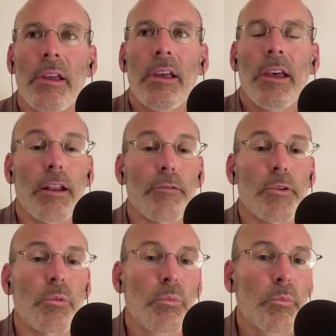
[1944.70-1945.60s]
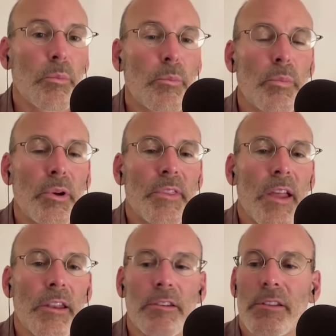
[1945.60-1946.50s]
And if you put
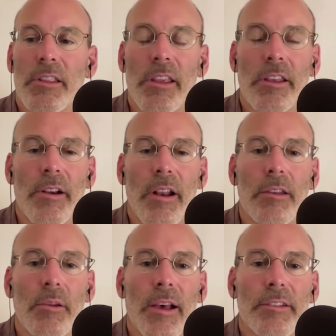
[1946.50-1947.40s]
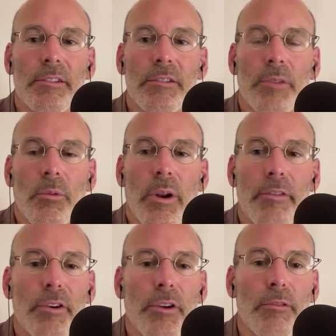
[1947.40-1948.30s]
that into the internet, ask
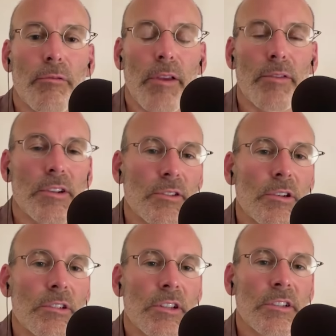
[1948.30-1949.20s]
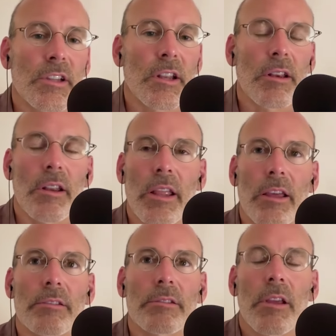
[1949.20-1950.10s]
whatever your favorite search engine
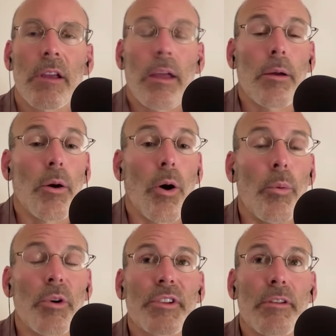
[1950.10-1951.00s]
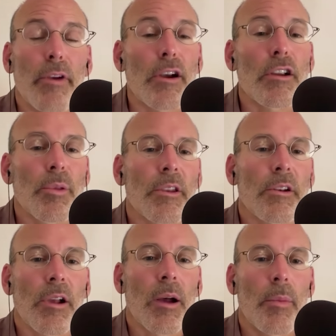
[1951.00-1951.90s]
is, almost invariably
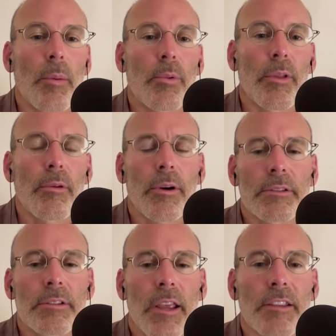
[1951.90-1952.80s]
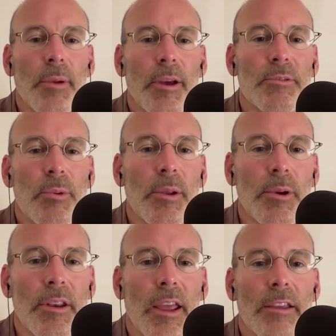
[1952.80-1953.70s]
it'll come up with, well, it takes about
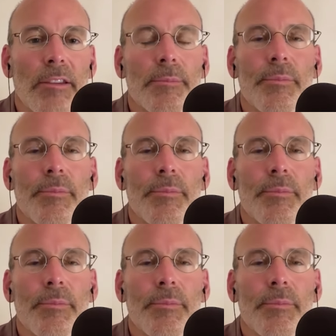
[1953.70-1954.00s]
21 days.